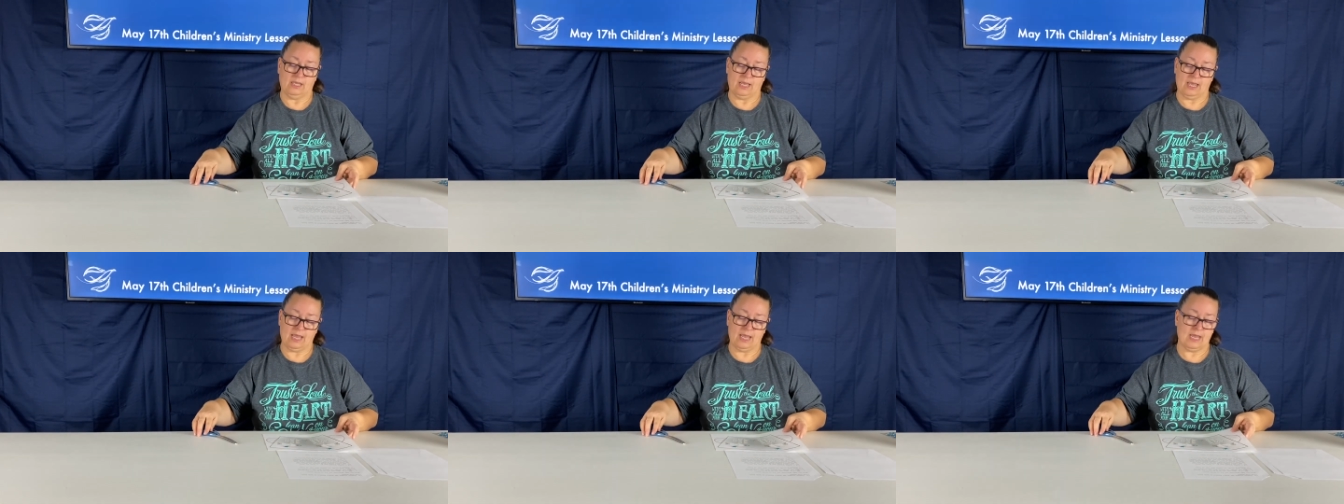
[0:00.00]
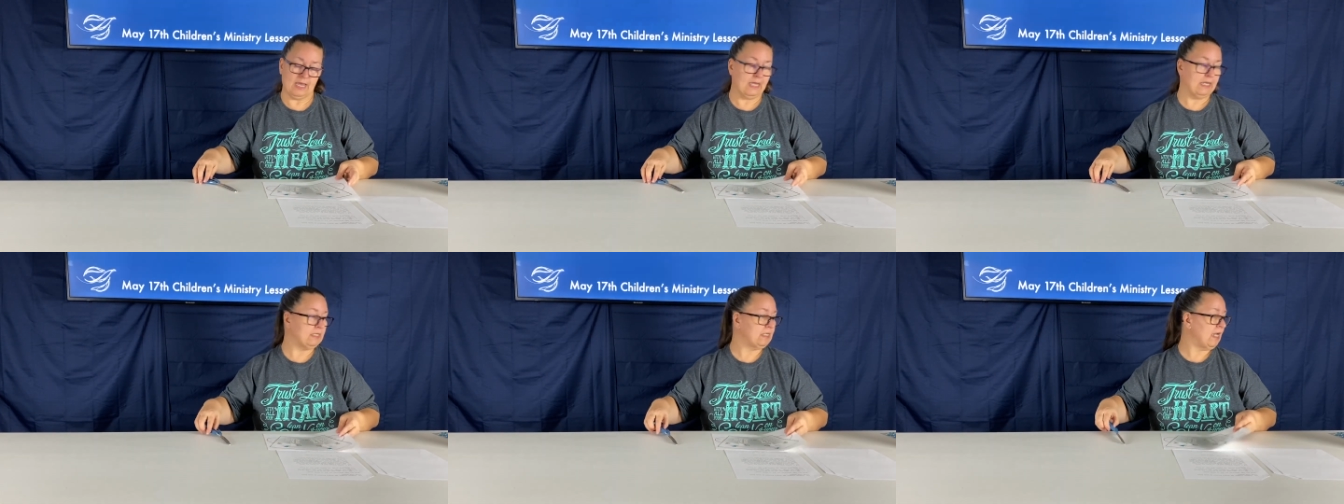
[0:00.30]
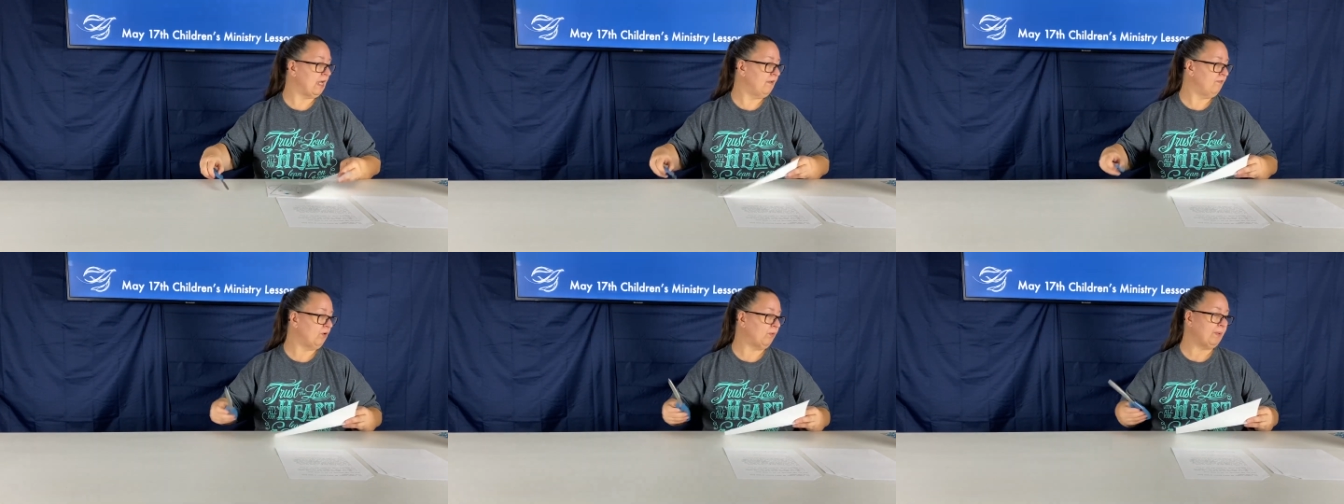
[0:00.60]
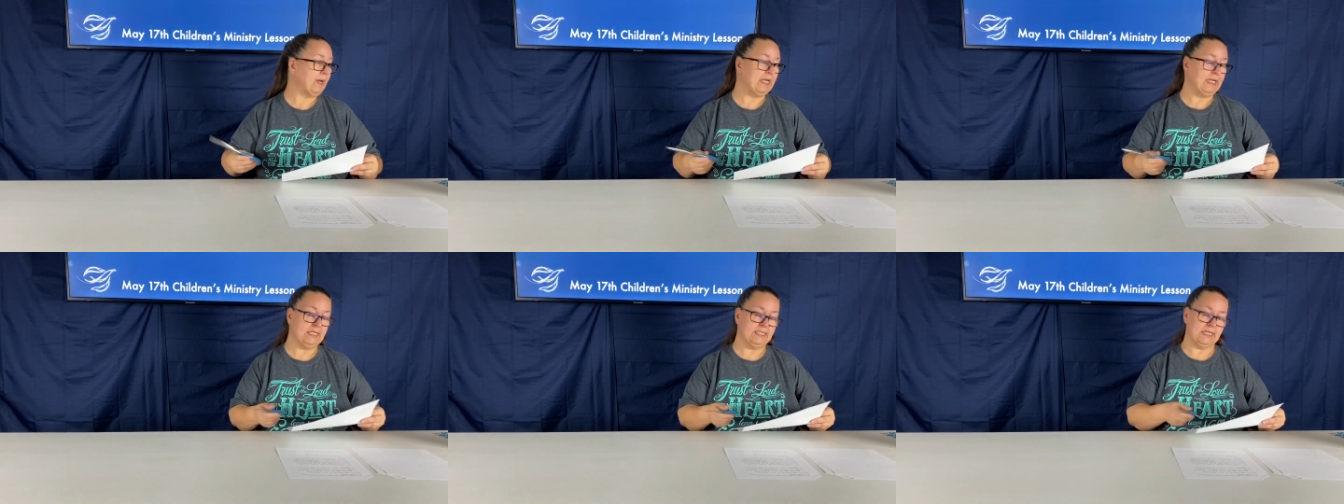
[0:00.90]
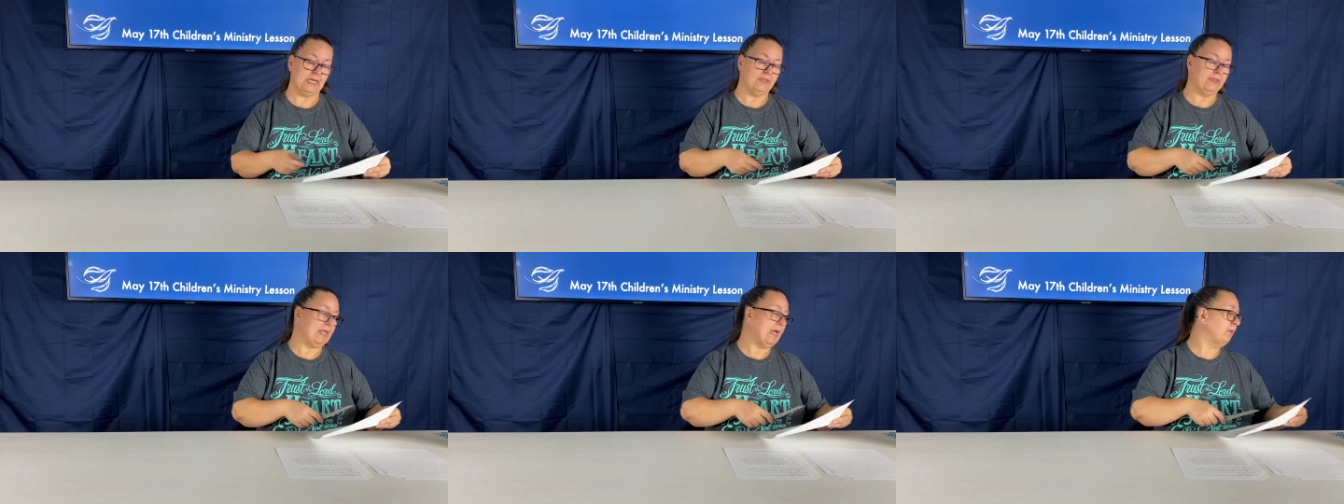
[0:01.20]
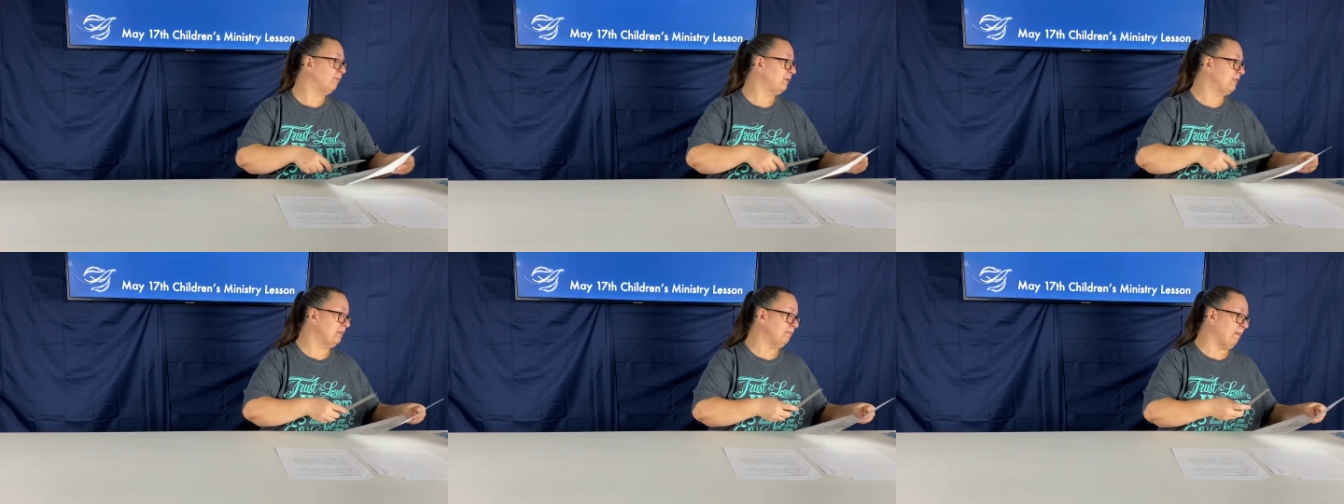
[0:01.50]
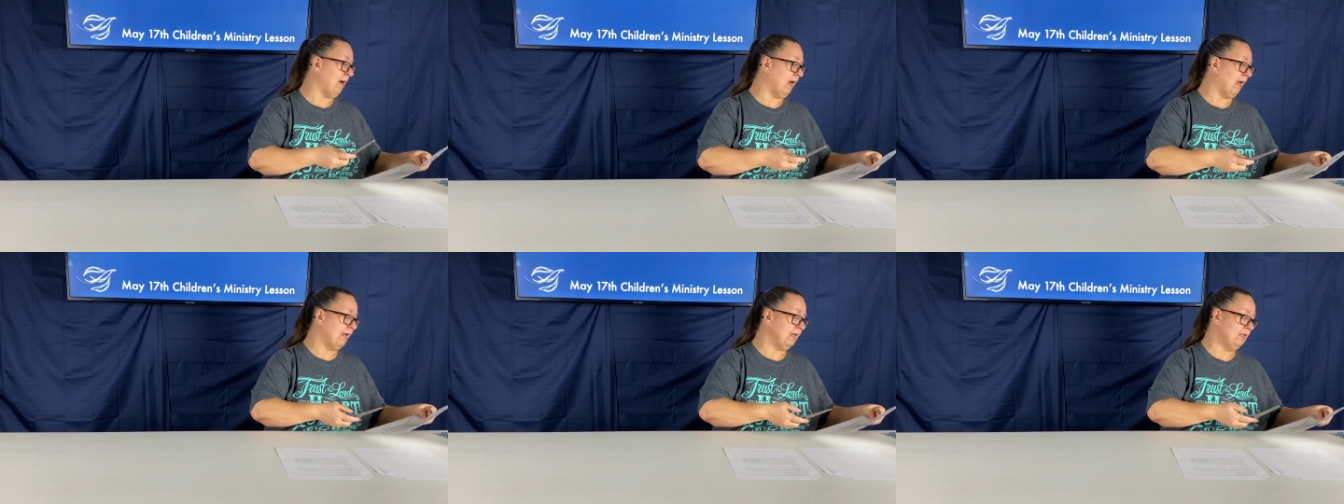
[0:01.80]
And I've already done that with
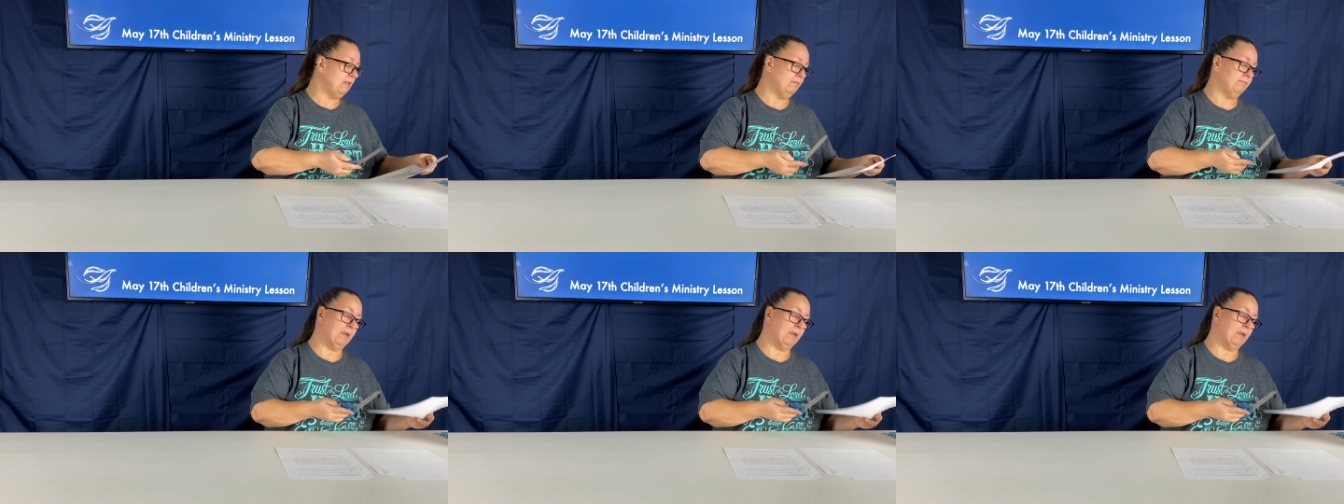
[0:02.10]
mine,